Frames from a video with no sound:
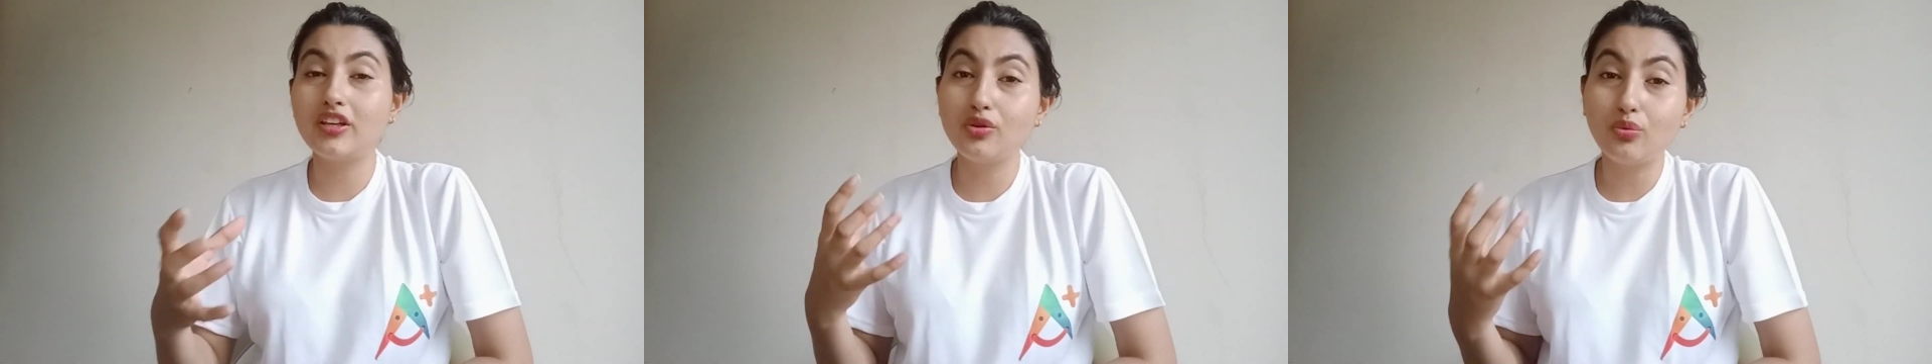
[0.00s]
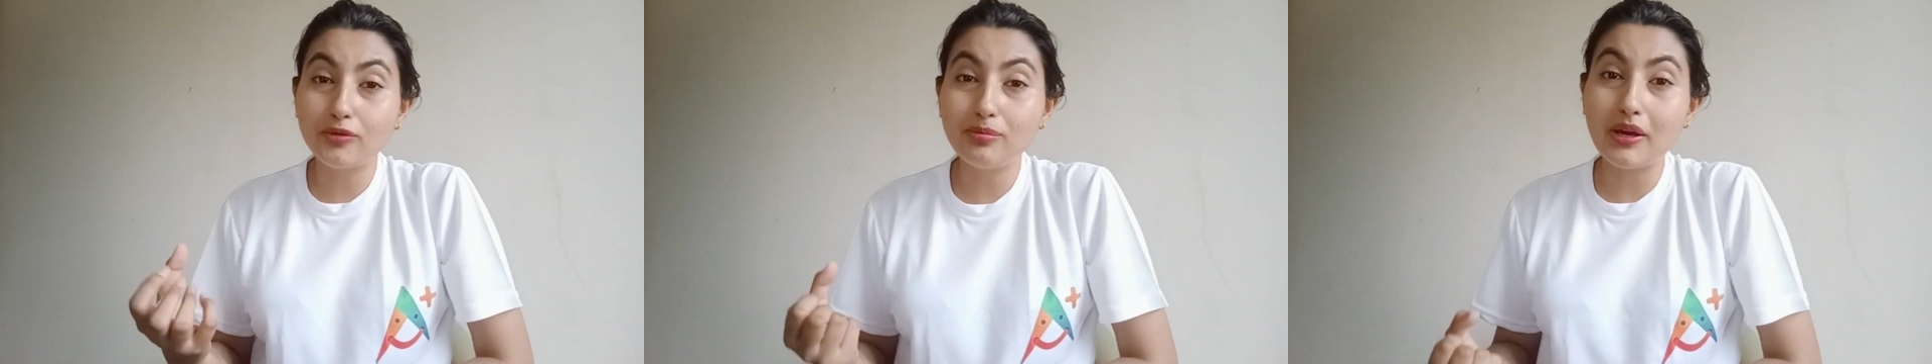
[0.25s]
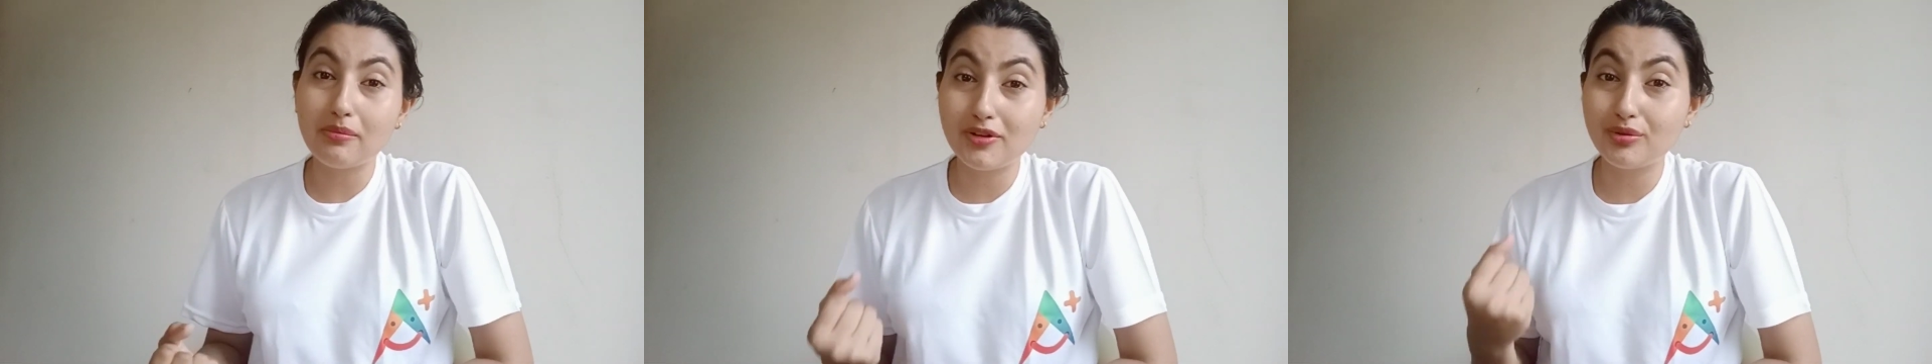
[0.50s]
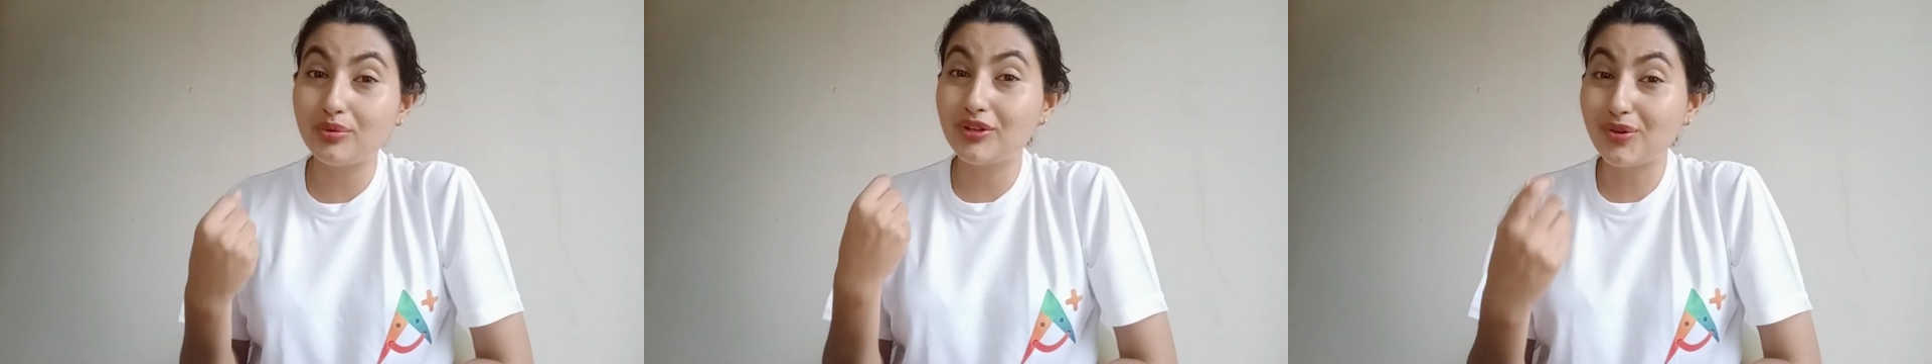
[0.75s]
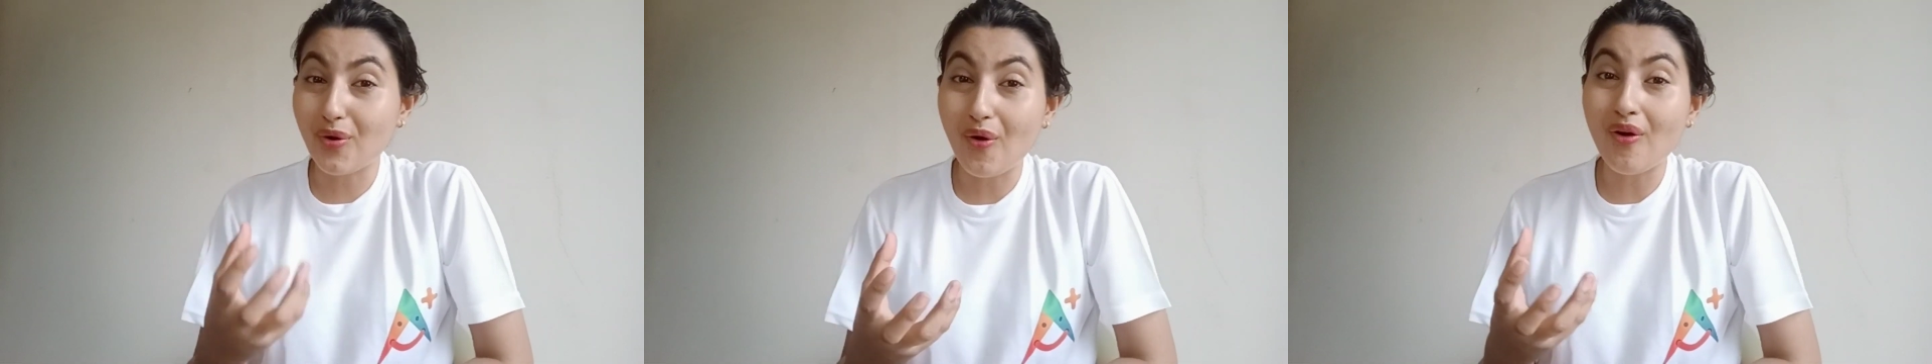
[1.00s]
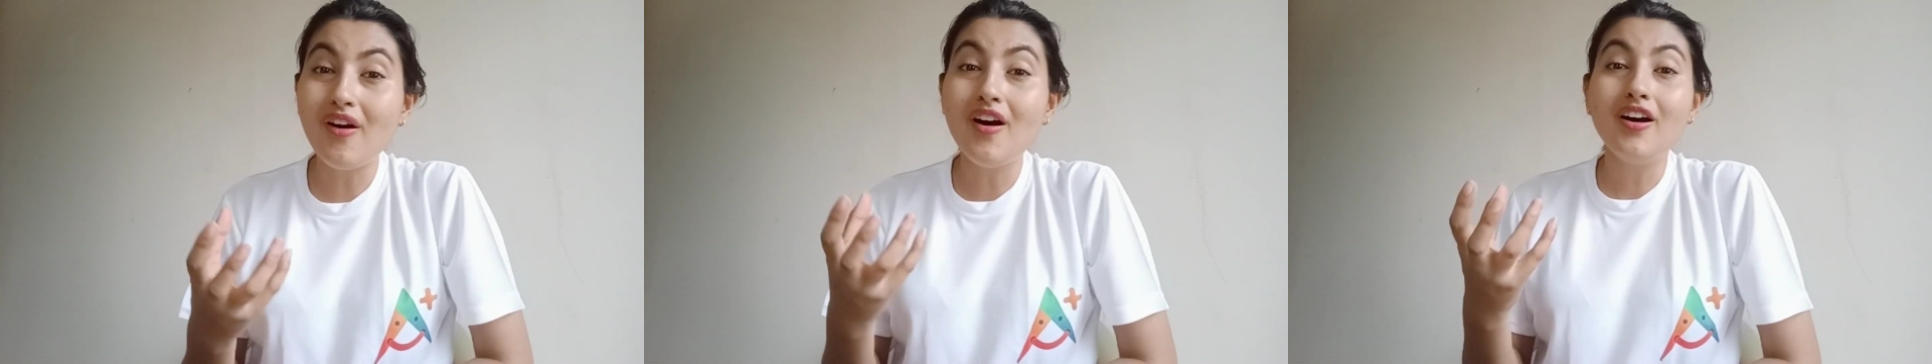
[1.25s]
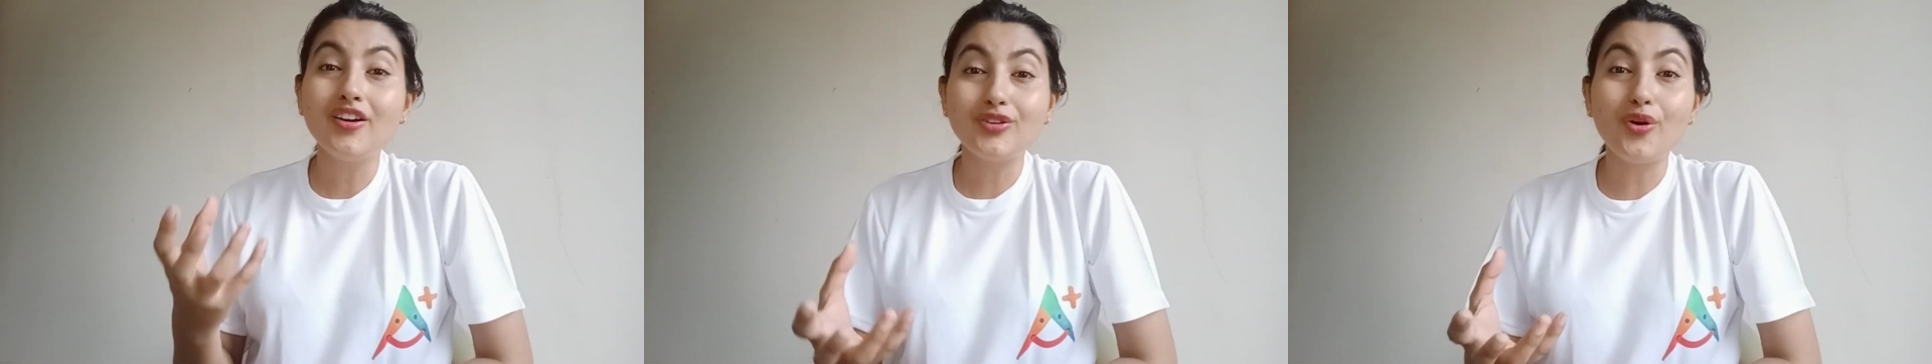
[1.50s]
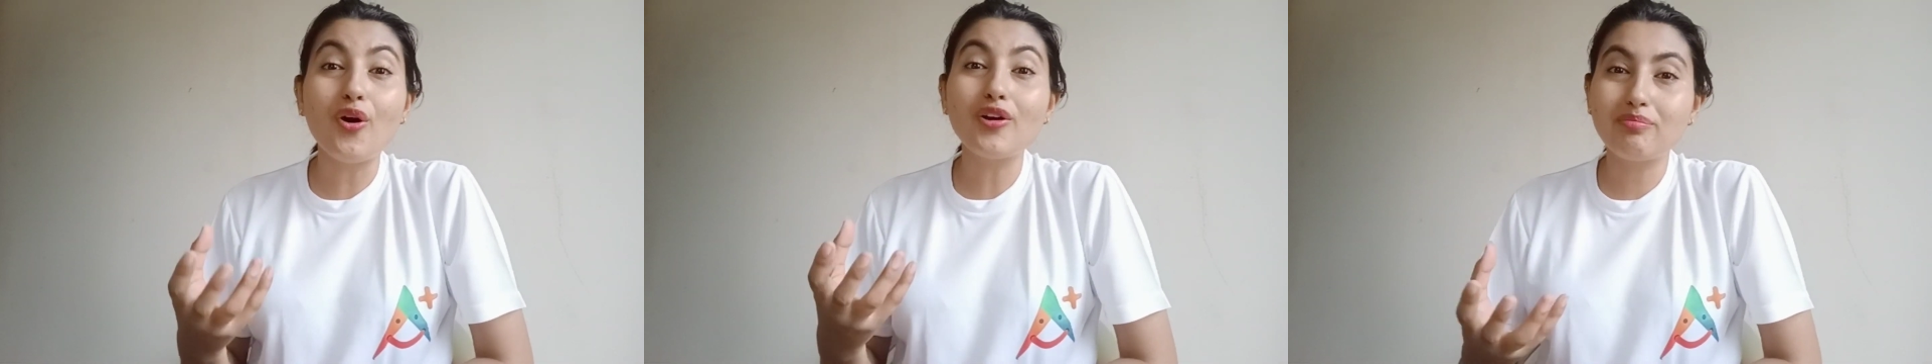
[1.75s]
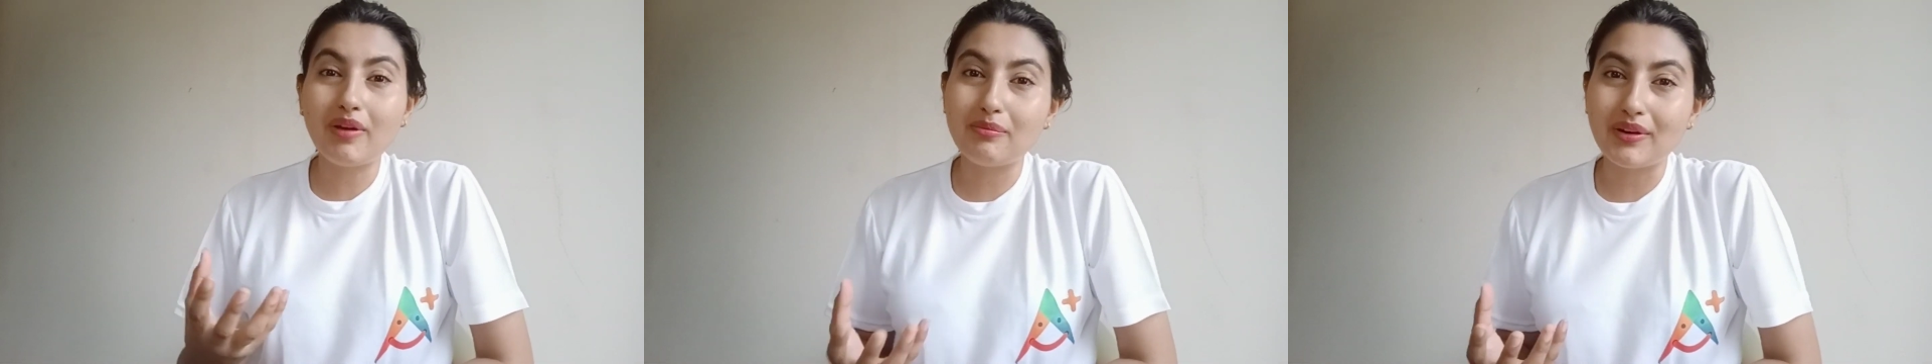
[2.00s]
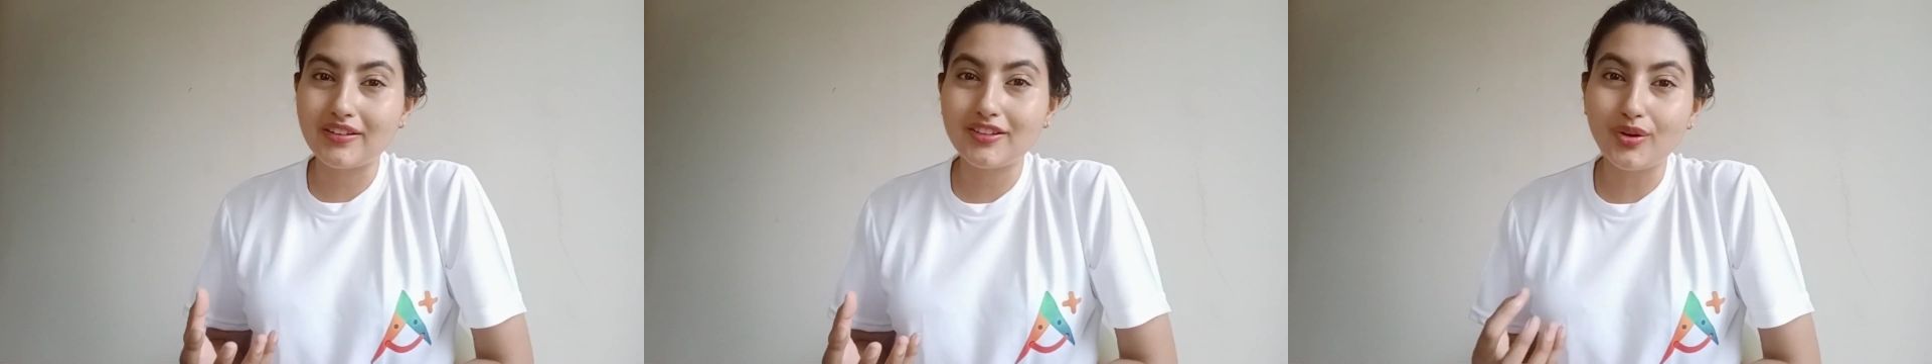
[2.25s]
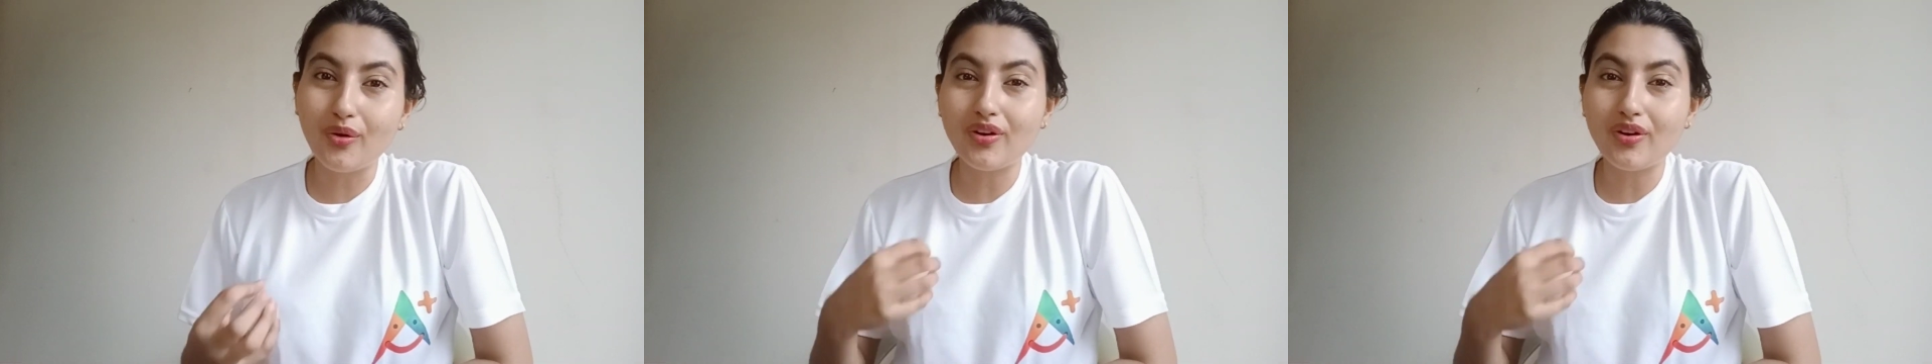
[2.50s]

you would be able to withdraw your payment,